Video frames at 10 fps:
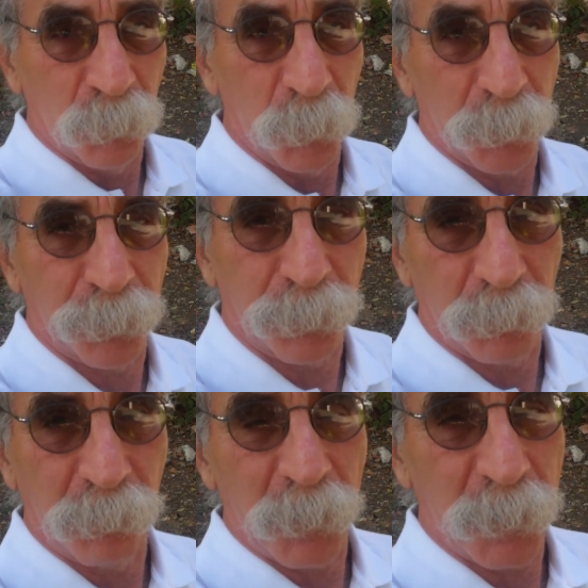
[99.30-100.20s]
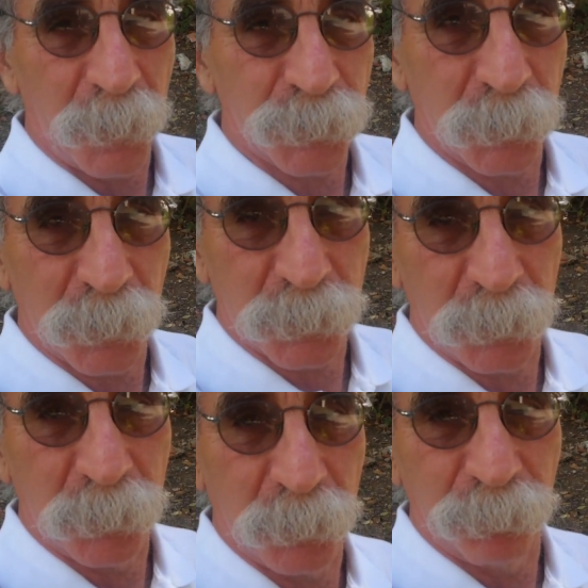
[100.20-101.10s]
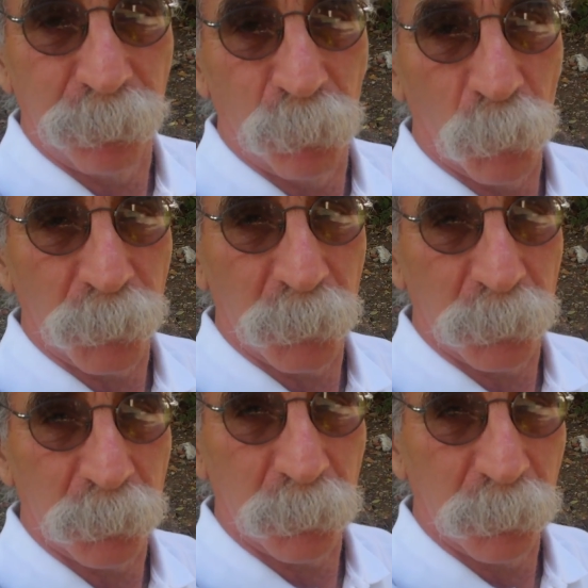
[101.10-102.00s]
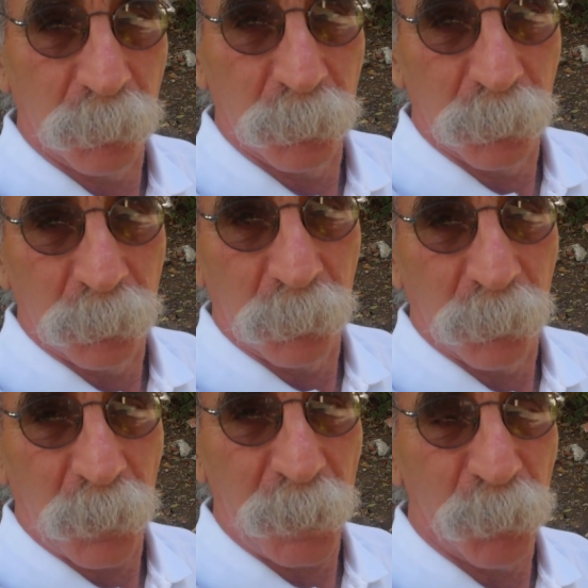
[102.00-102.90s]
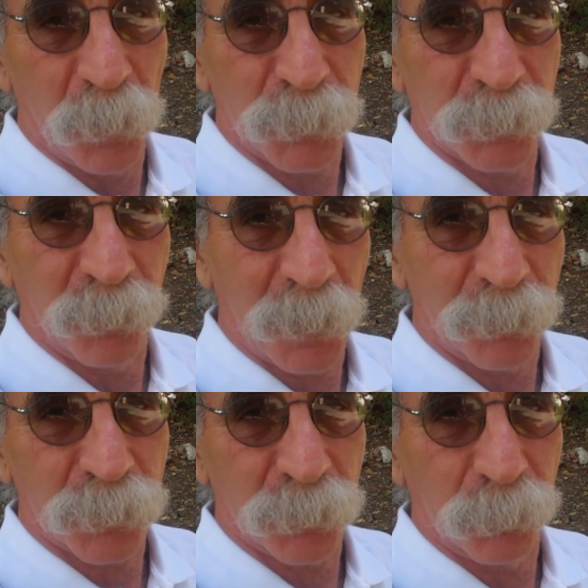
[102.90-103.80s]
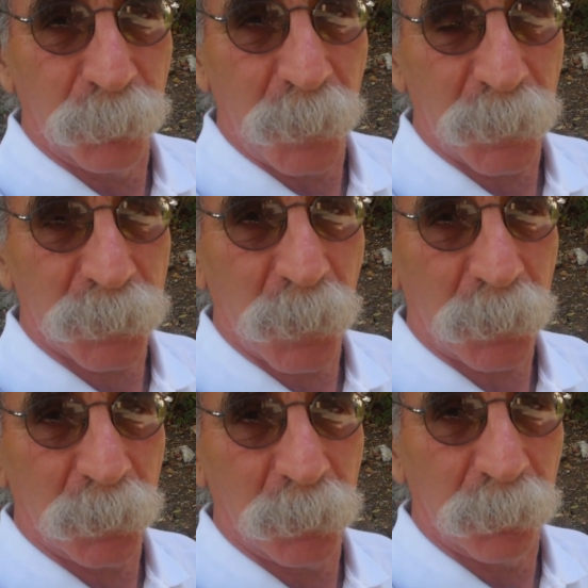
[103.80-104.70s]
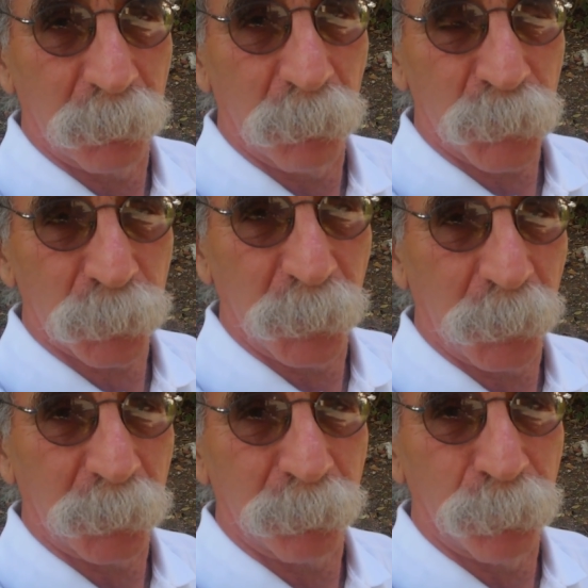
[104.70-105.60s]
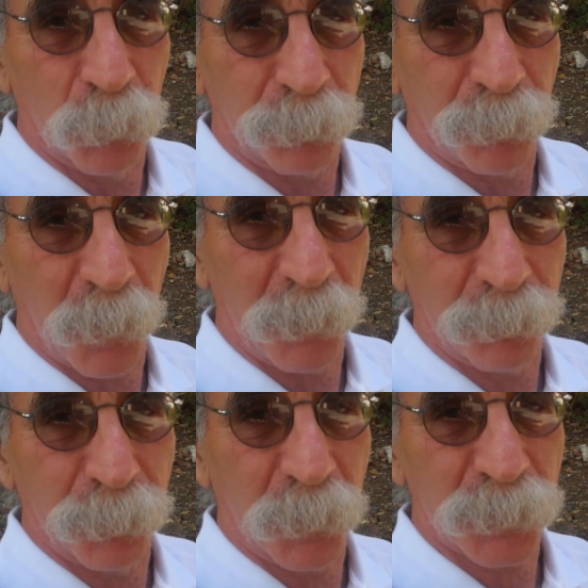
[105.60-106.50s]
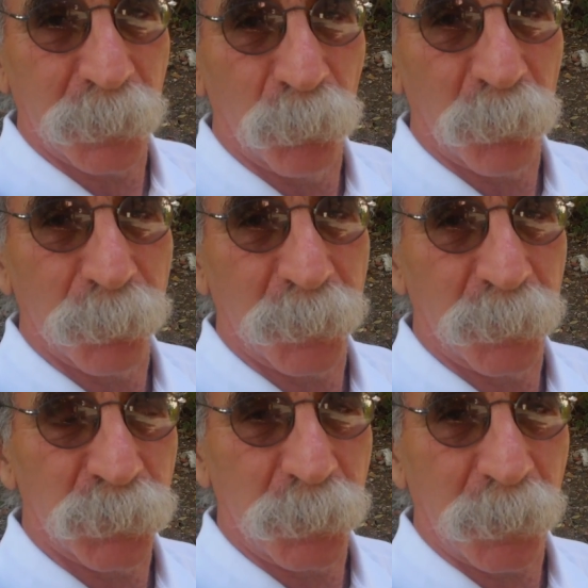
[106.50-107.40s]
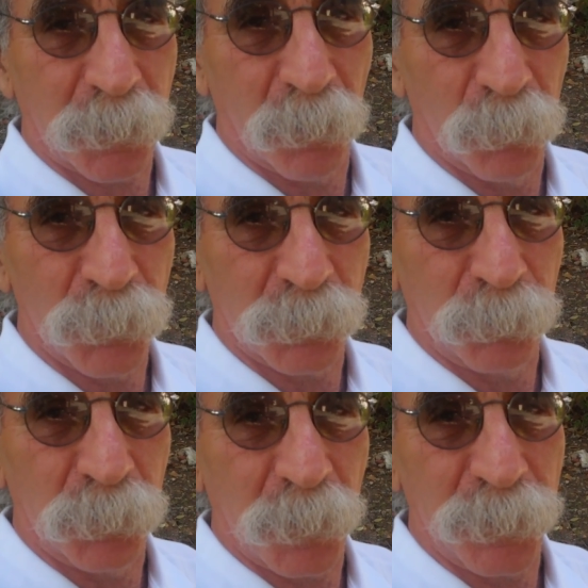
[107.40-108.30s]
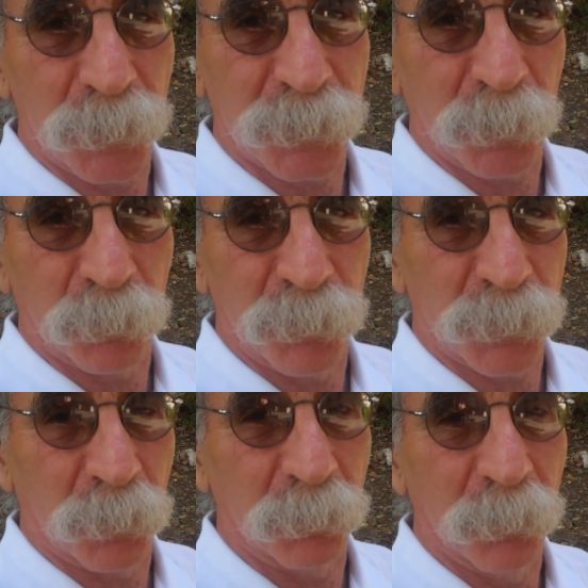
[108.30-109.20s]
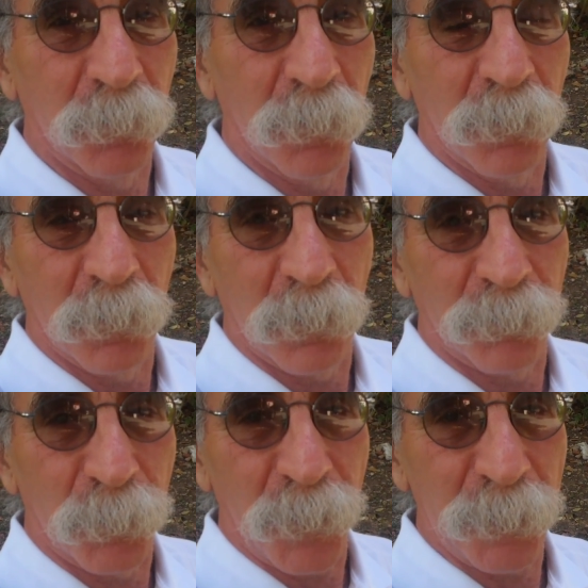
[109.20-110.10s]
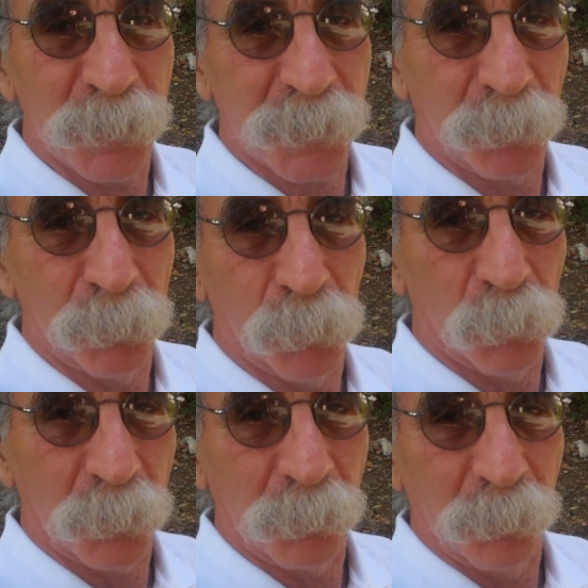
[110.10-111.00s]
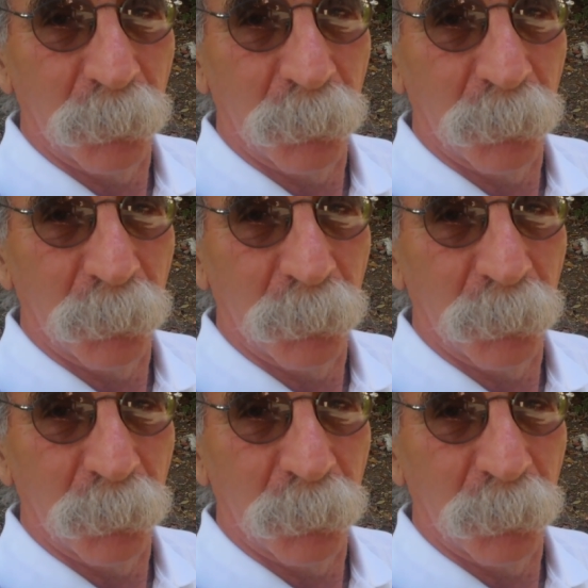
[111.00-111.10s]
with radiation, as they did for the A-bomb survivors from Nagasaki and Hiroshima in 1945, because they were worried about the genetic codes and the mutations that were a result of the babies that were born